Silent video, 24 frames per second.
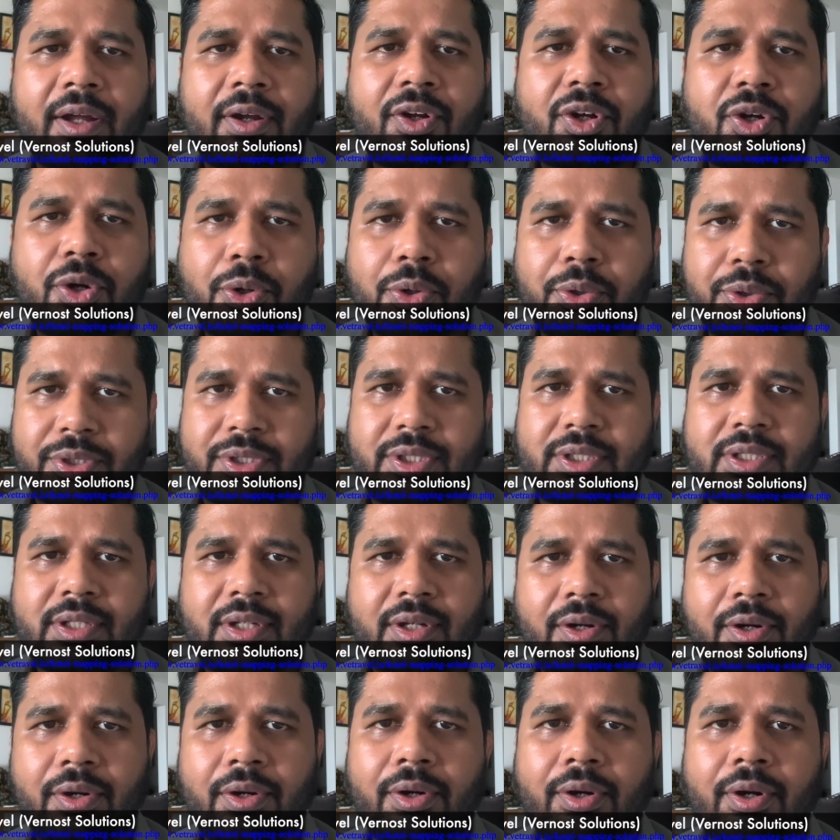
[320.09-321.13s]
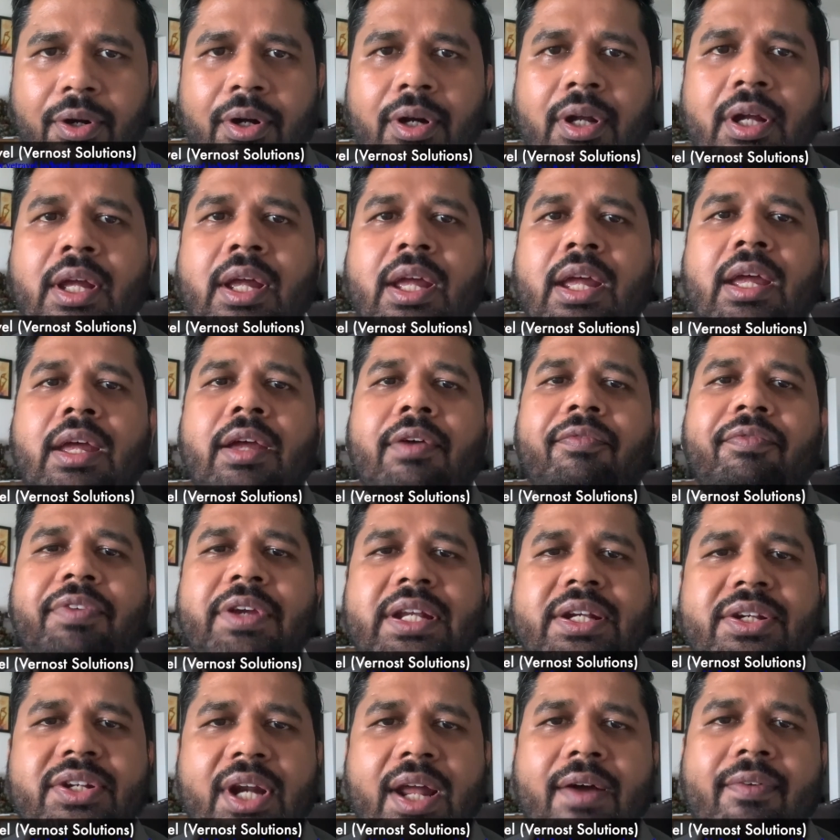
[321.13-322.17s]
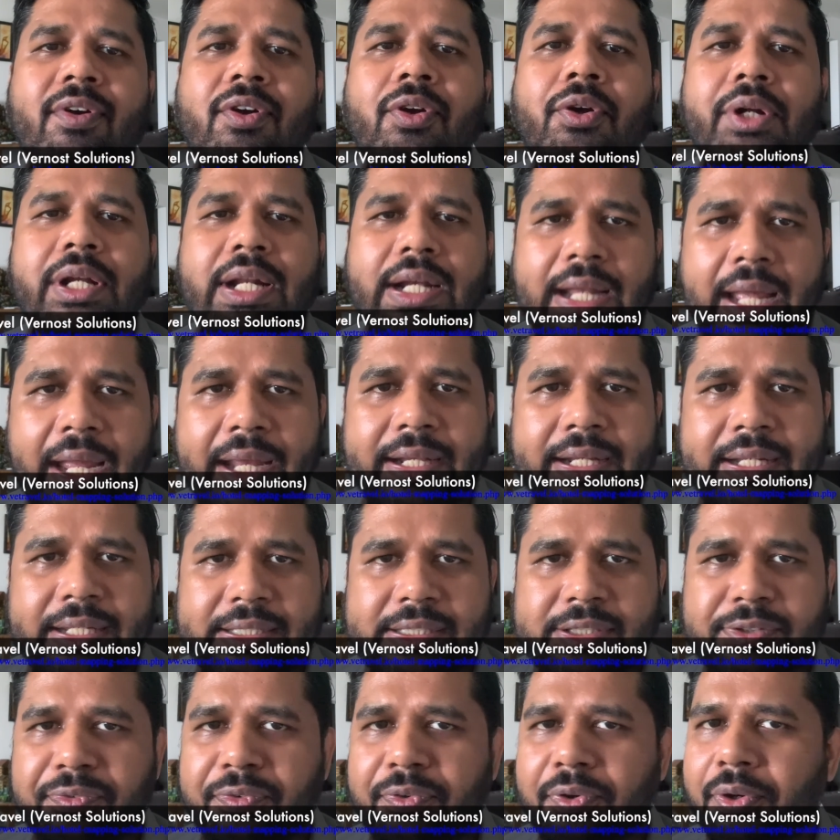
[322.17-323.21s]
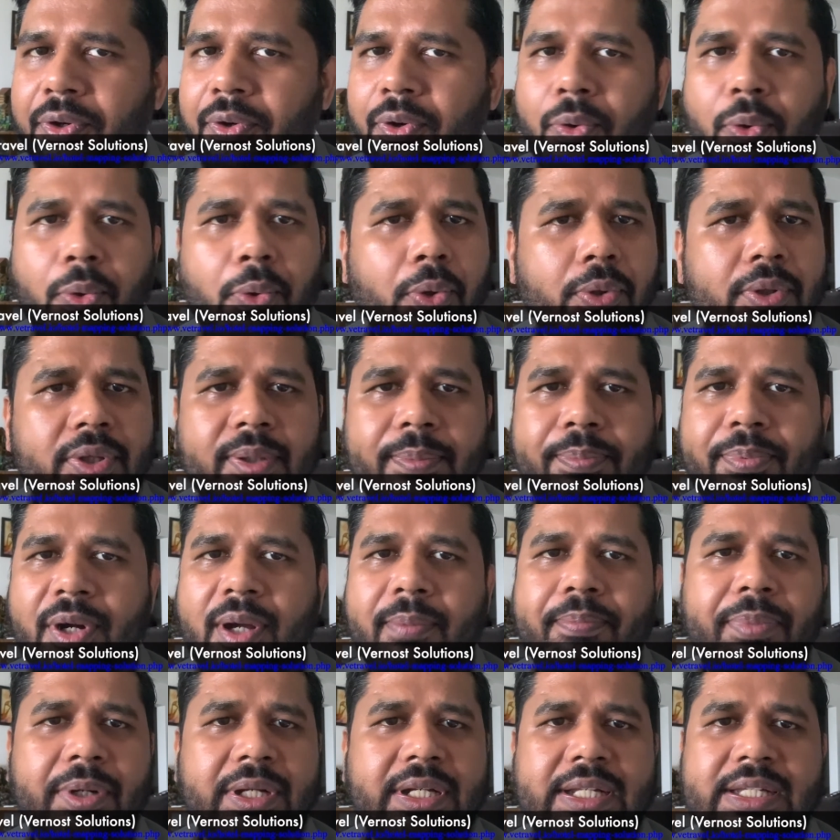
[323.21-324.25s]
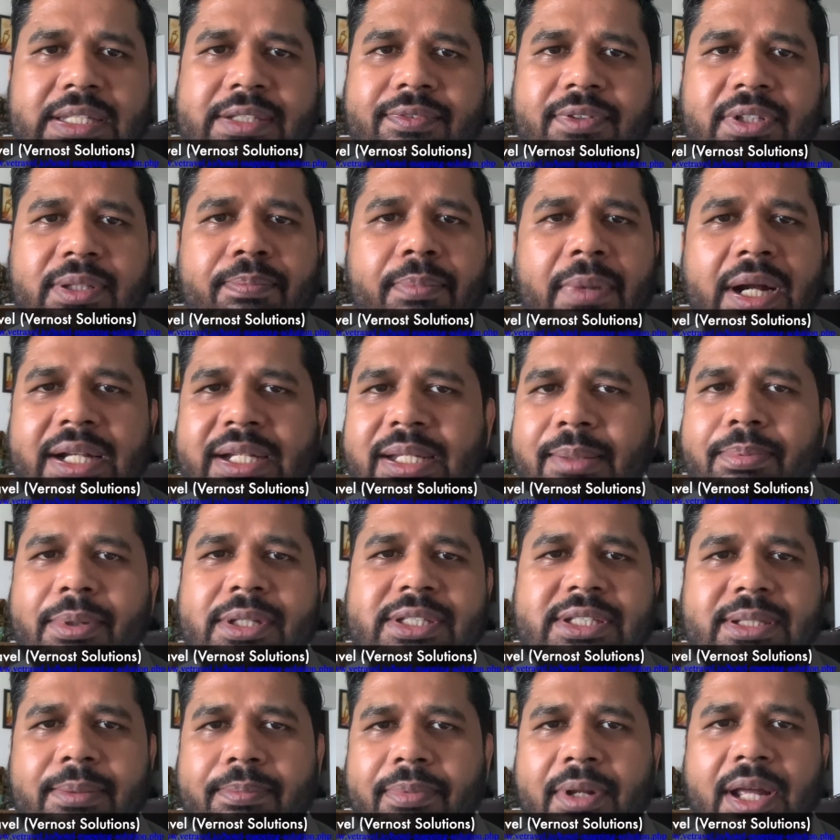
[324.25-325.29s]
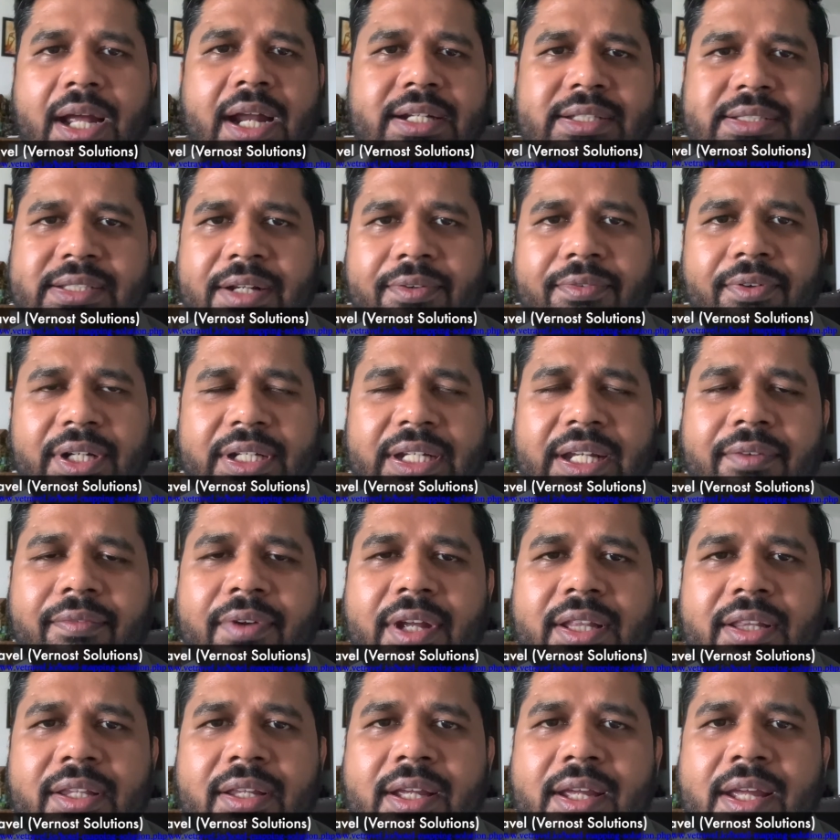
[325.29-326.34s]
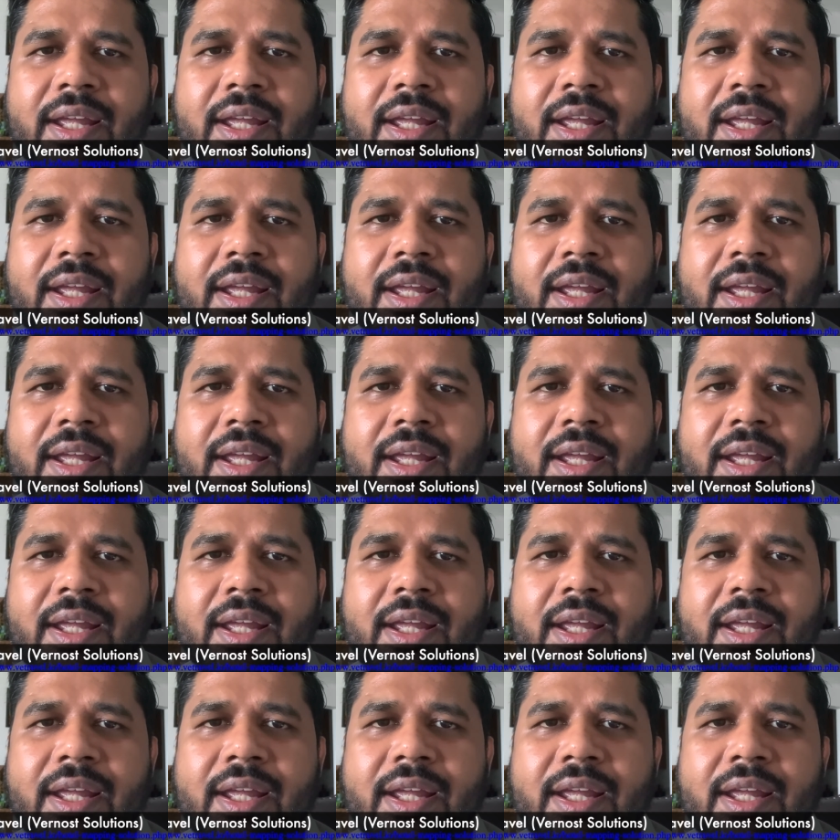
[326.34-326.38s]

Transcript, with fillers: codes or V travel hotel IDs for all the properties with multiple suppliers they're working with.